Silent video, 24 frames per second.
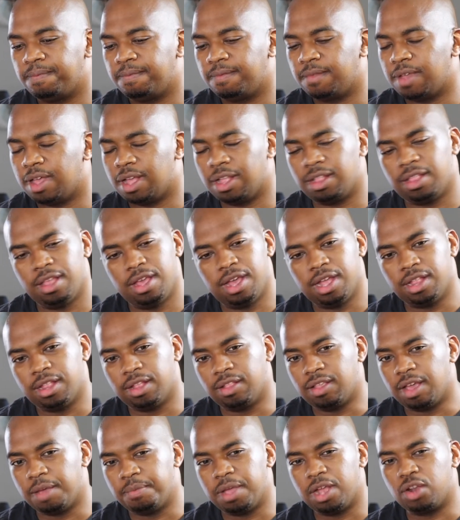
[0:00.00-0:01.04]
I think at the
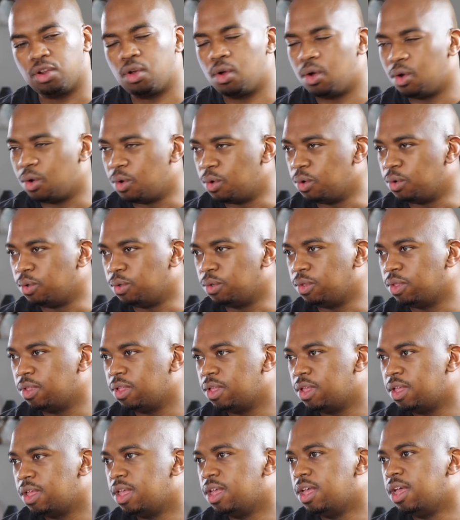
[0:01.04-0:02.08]
time they had coal
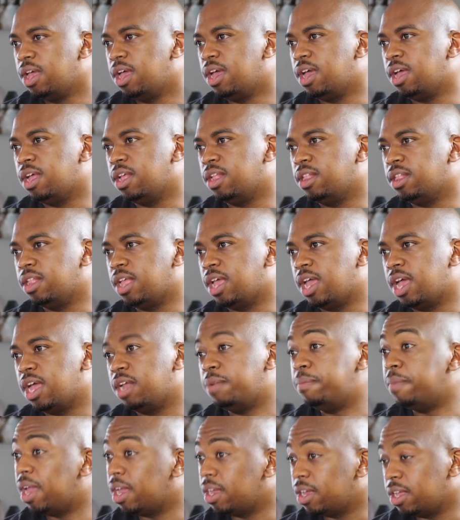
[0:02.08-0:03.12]
and they had
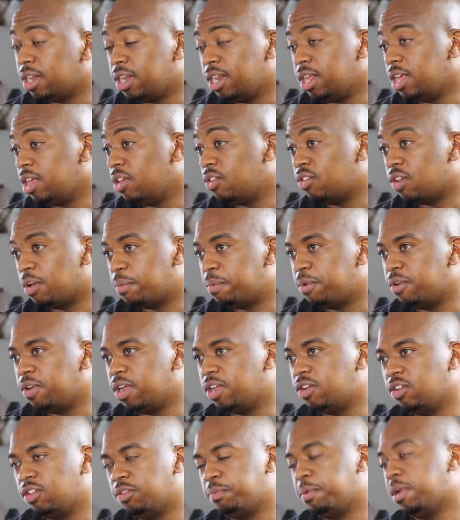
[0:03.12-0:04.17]
manganese
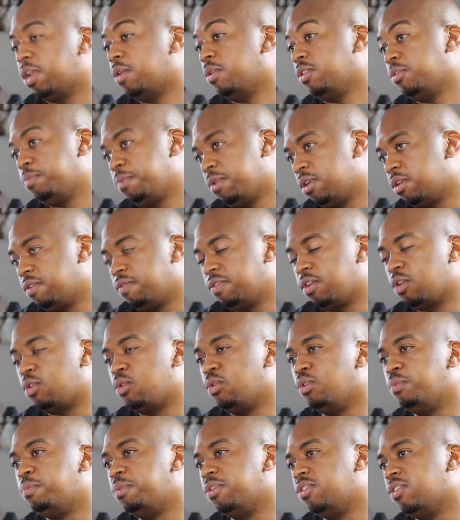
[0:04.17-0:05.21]
operations, but I was part of the coal
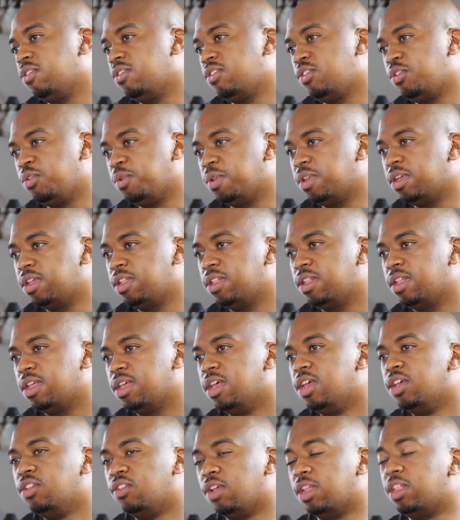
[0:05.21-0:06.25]
business unit.
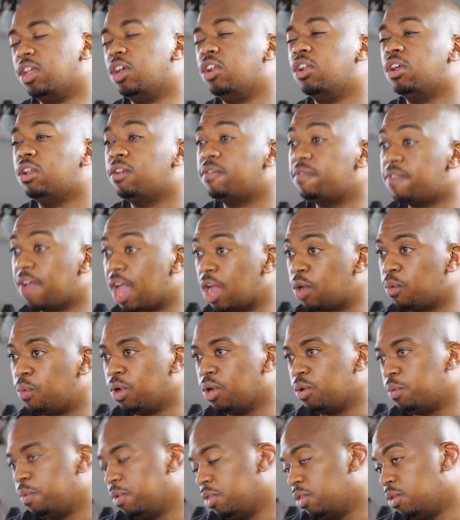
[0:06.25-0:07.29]
So I did a lot of that
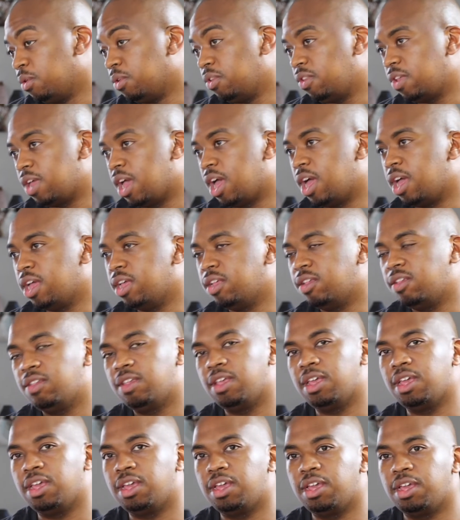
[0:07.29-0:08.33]
work with those guys
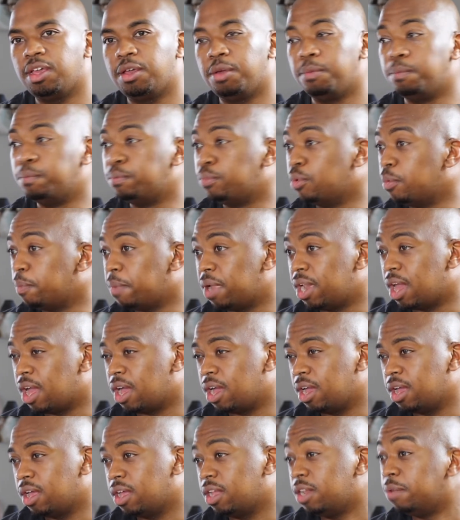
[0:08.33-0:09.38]
in
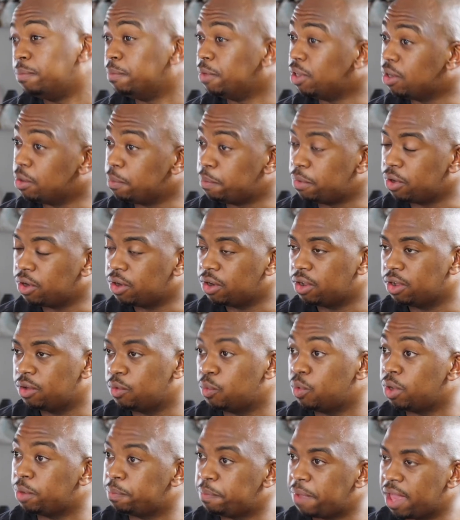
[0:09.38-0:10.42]
Mpumalanga and Middleburg,
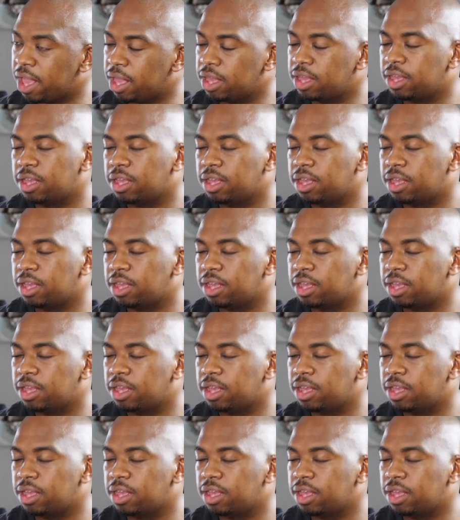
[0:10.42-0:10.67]
Woodbank.